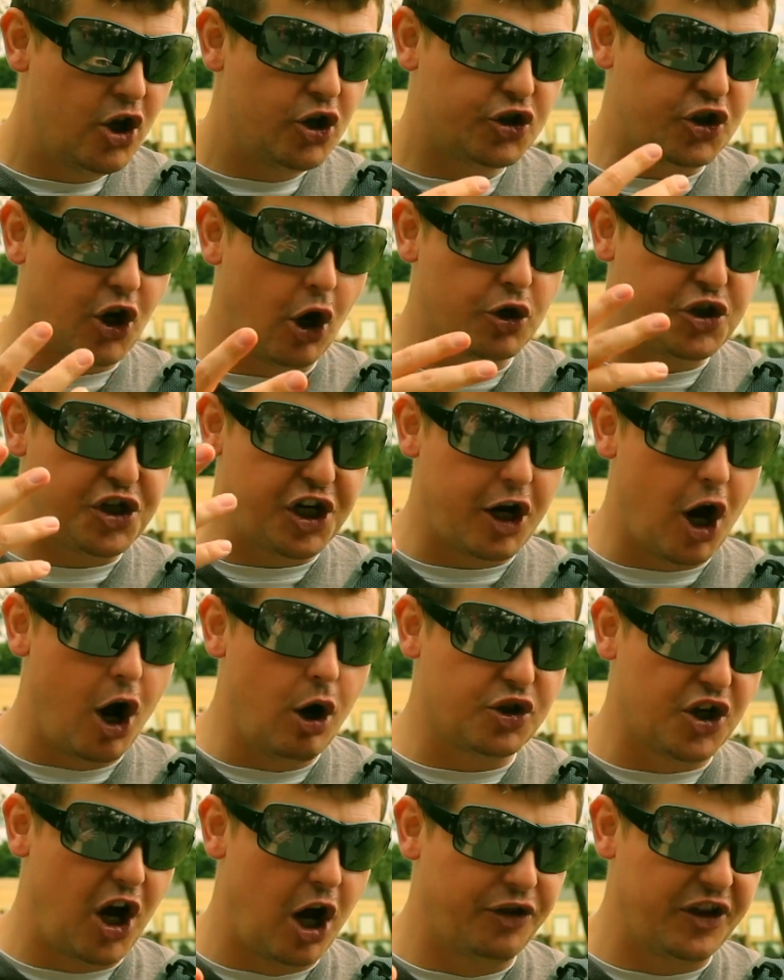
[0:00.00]
so she
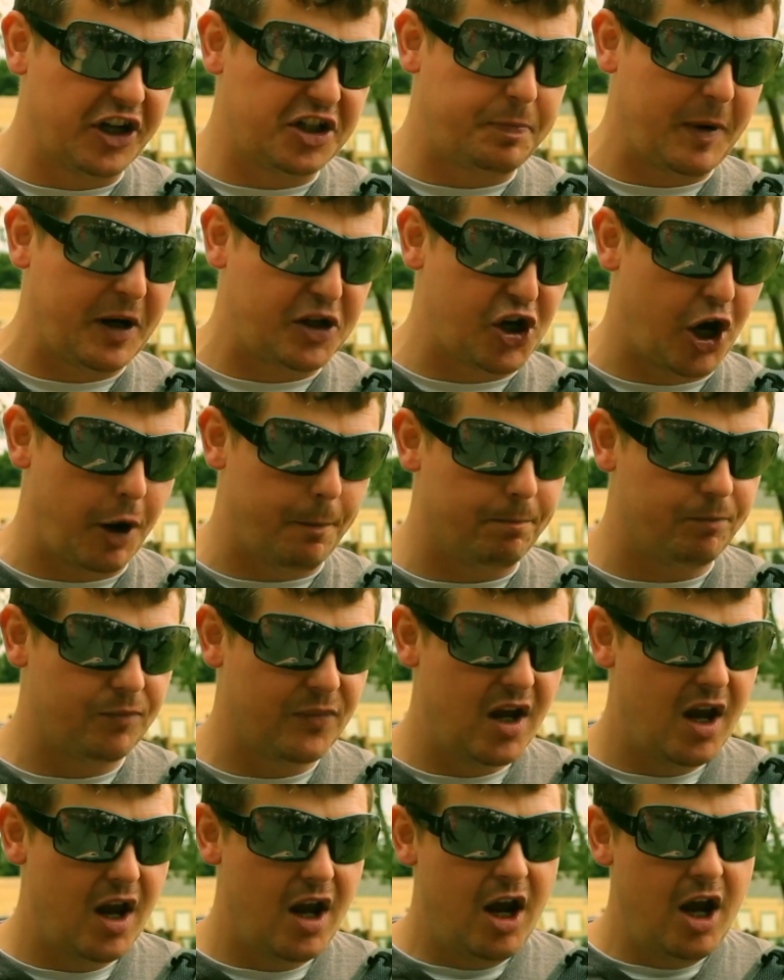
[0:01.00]
goes on, this bishop.
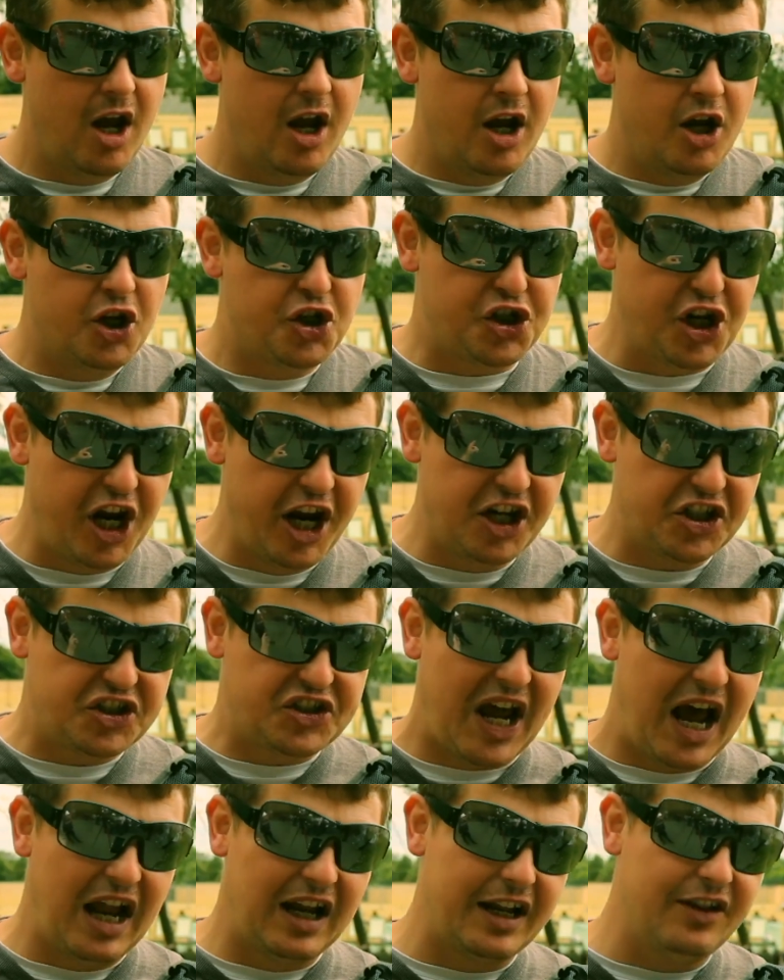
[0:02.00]
She's
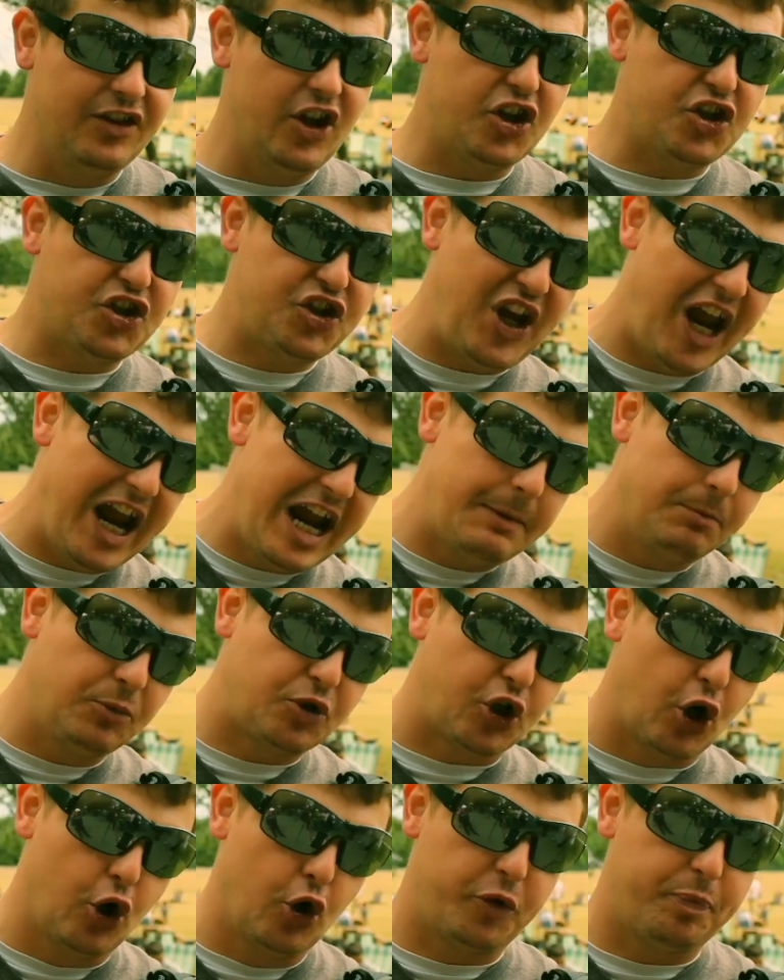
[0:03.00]
telling the same
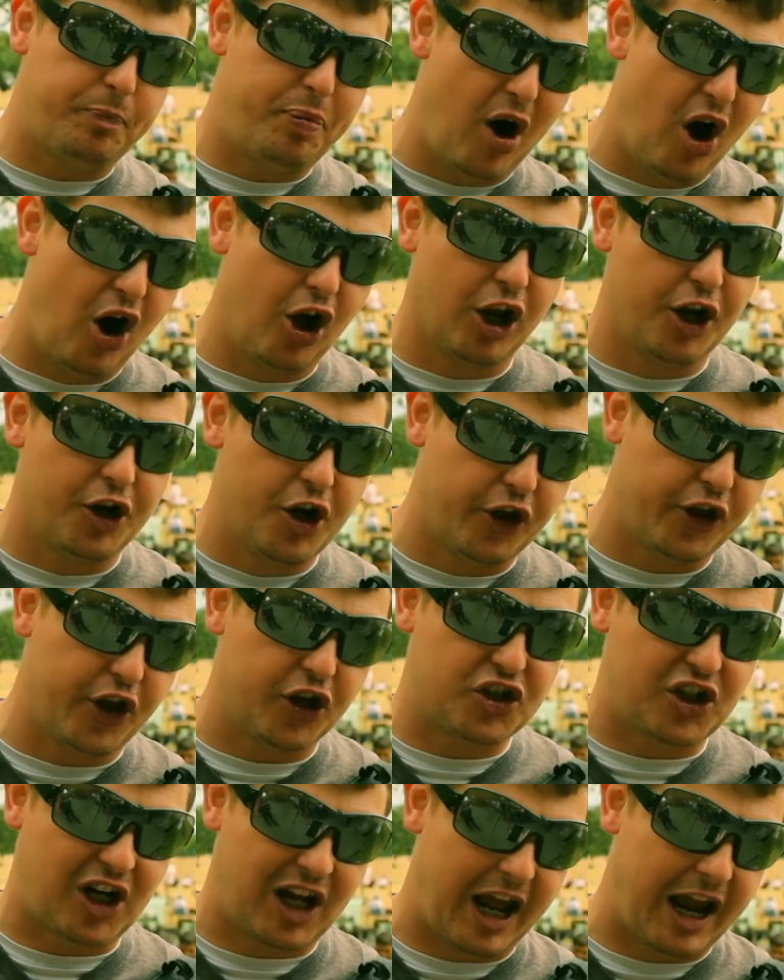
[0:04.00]
truth Paul and
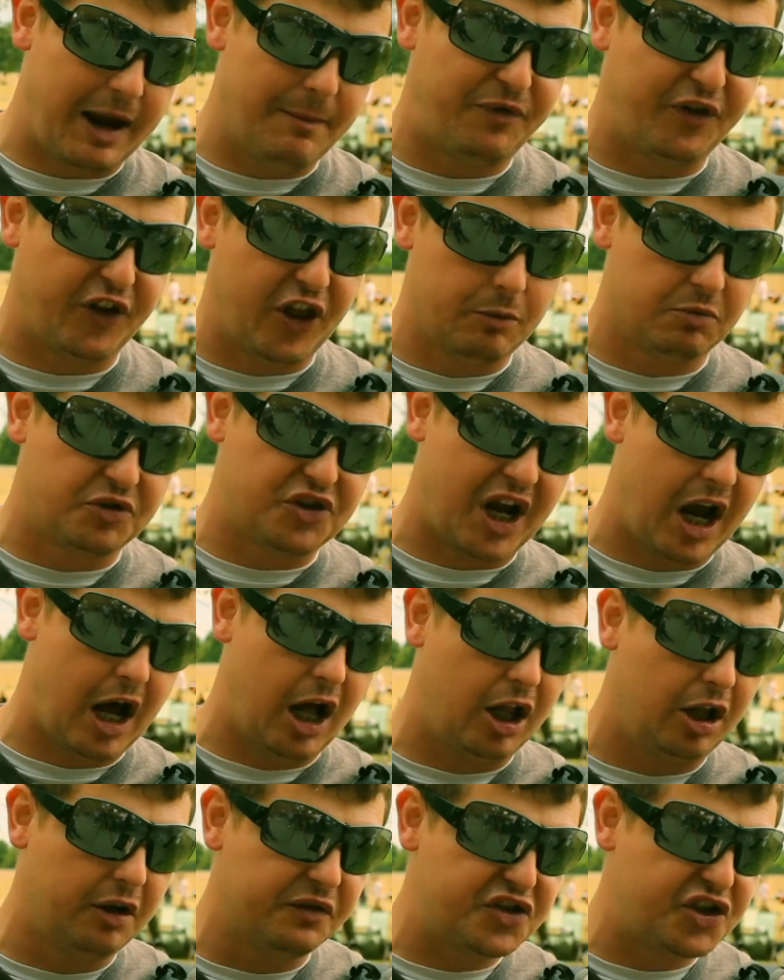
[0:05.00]
others claim for
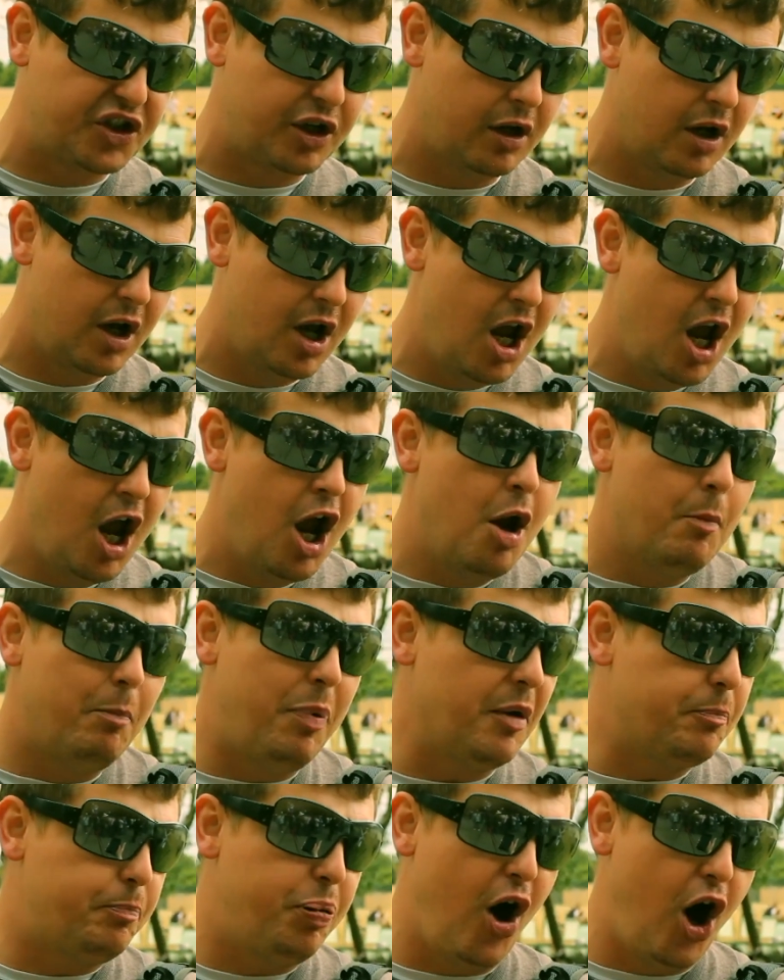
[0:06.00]
themselves,
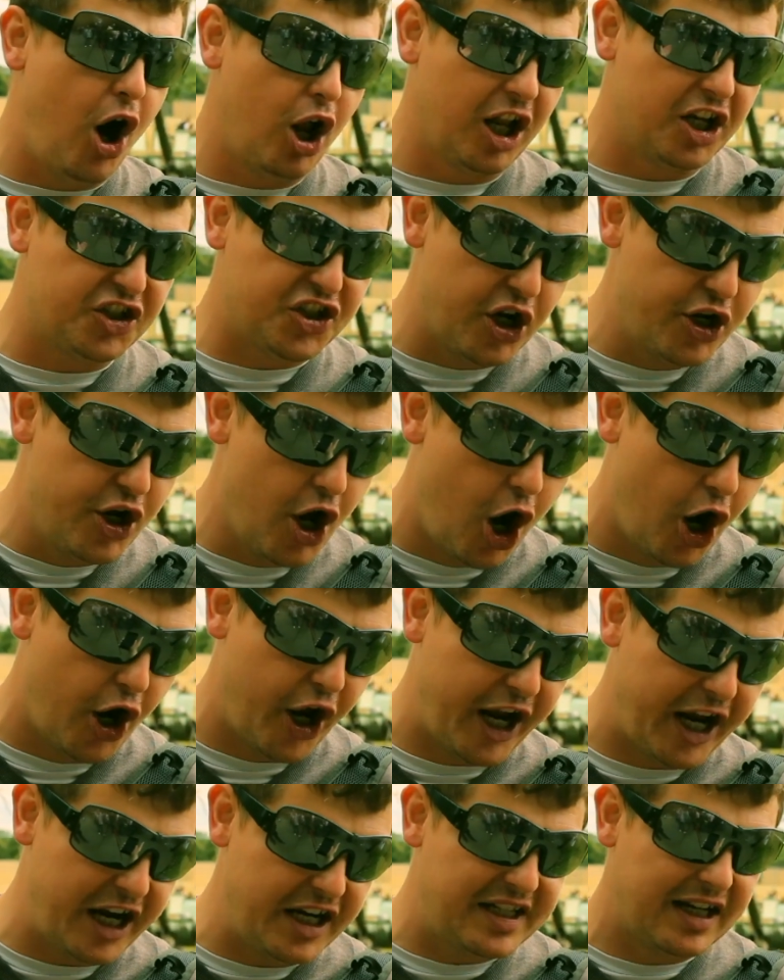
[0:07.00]
but Paul is
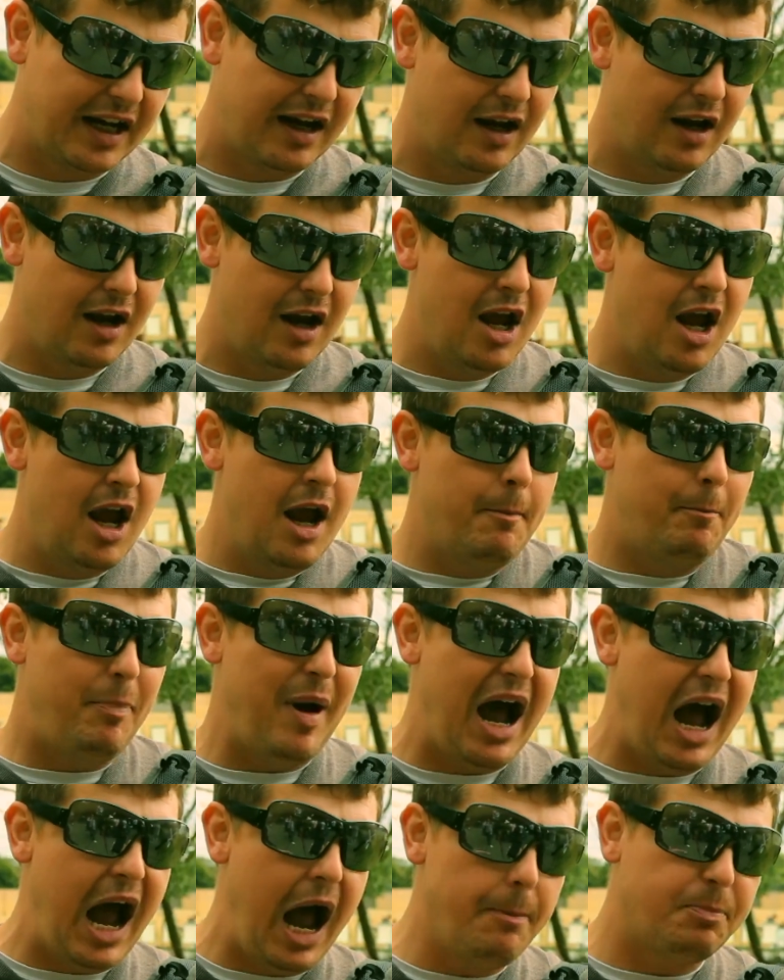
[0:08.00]
annoyed,
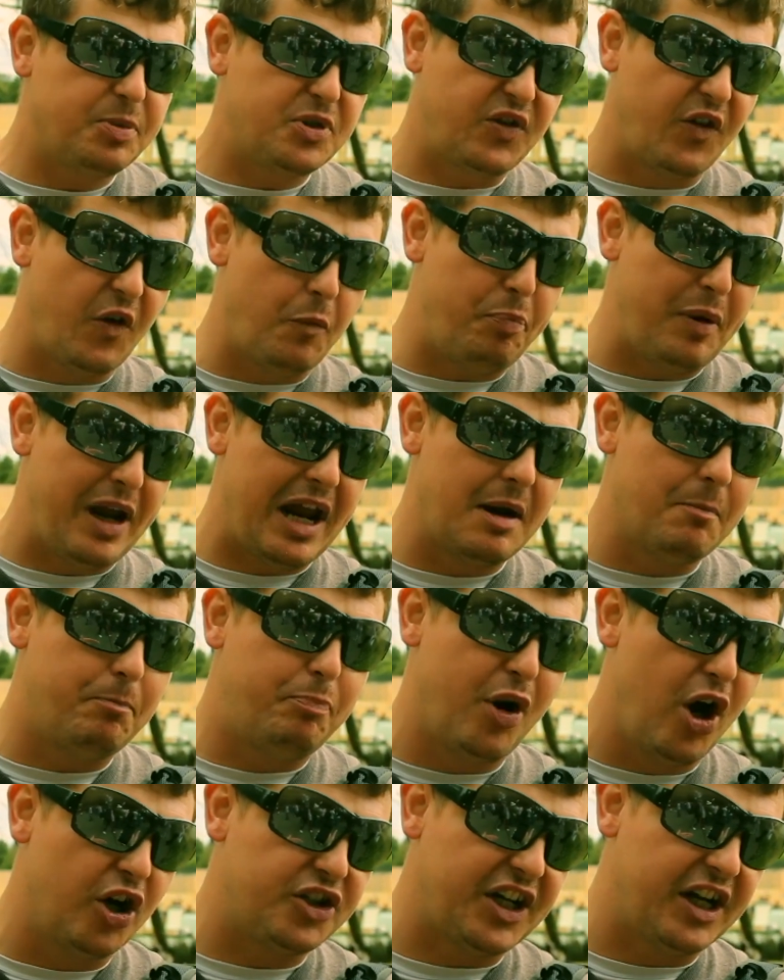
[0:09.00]
perhaps for being
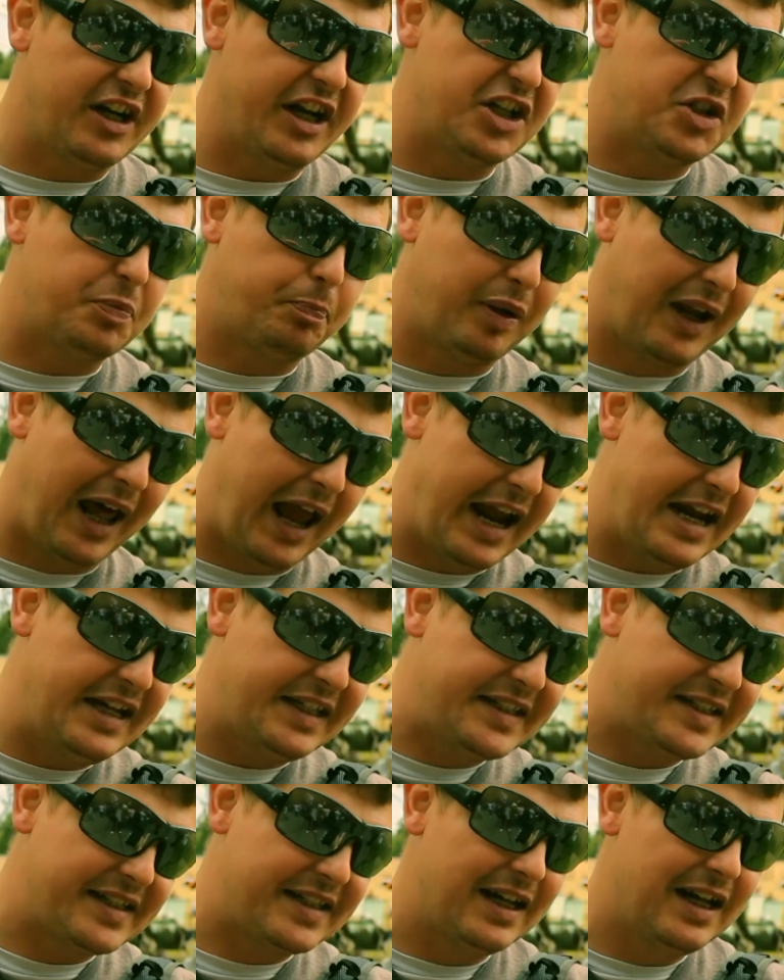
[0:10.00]
put in his
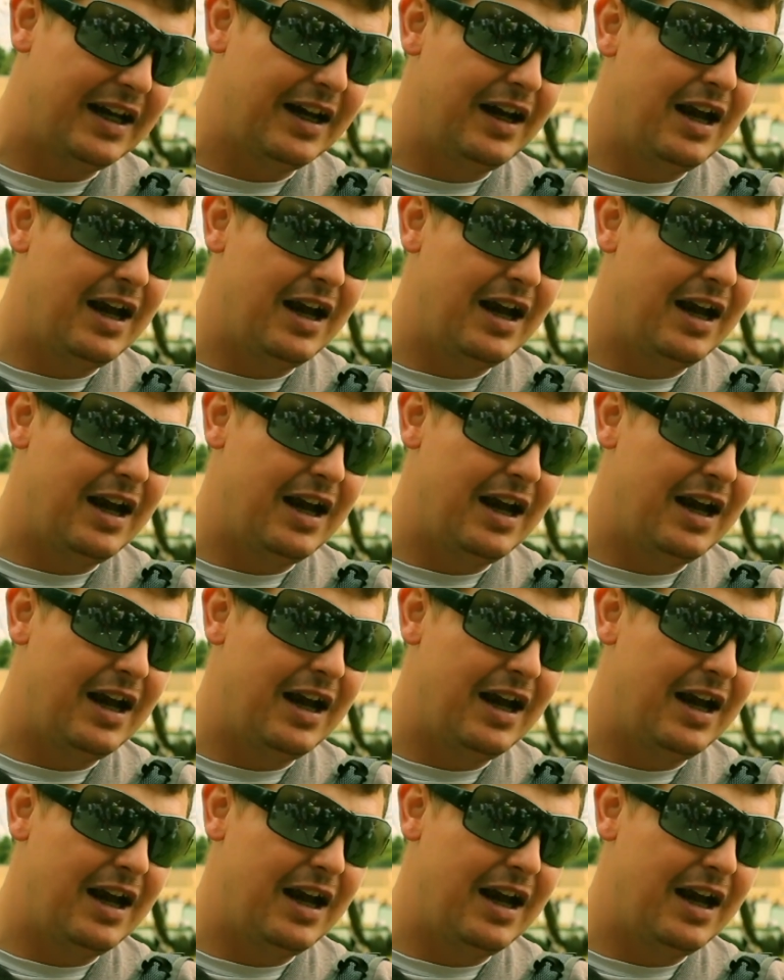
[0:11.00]
place,